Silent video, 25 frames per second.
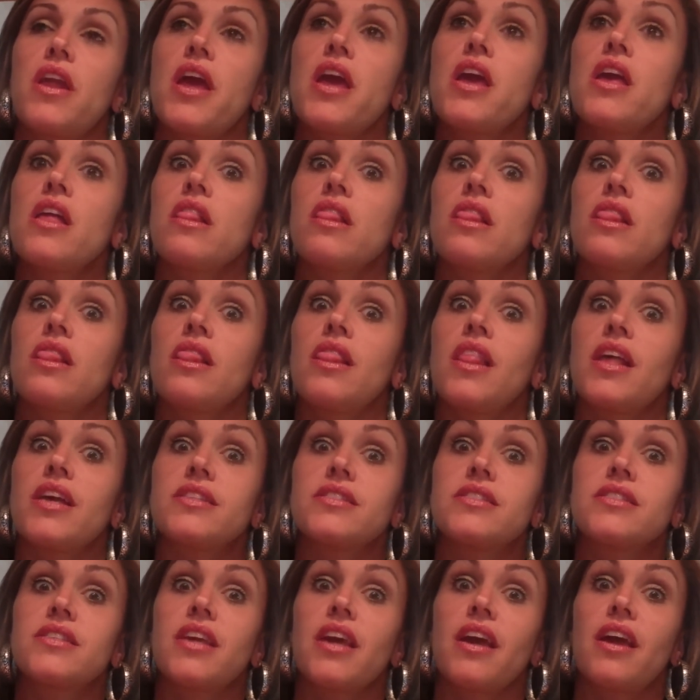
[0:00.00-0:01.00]
hey,
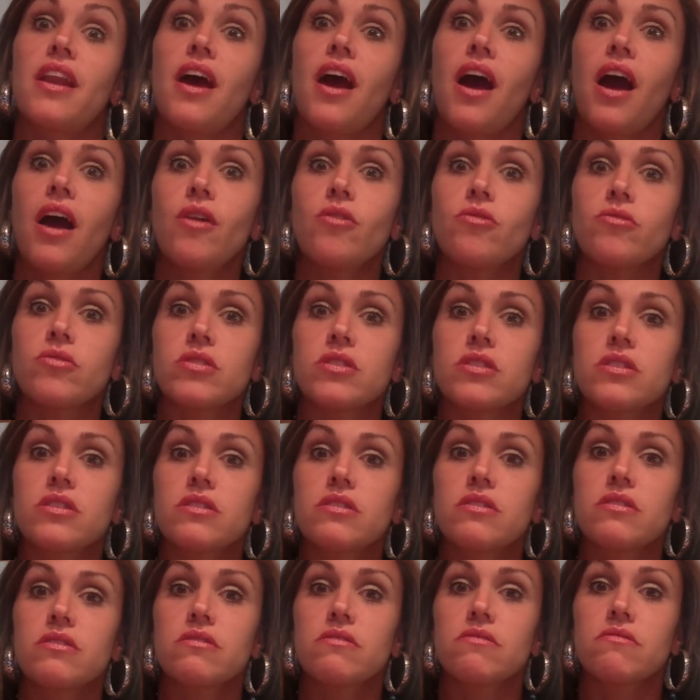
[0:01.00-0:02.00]
let's get a
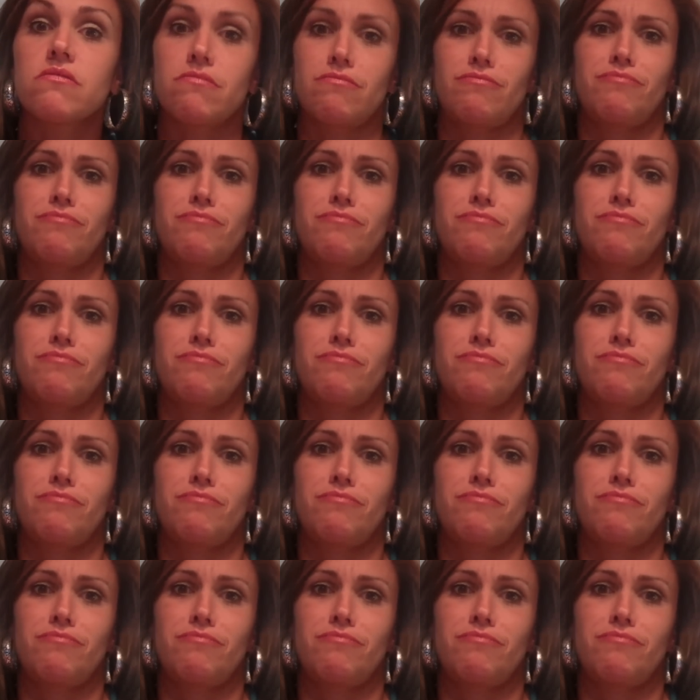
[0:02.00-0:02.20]
house.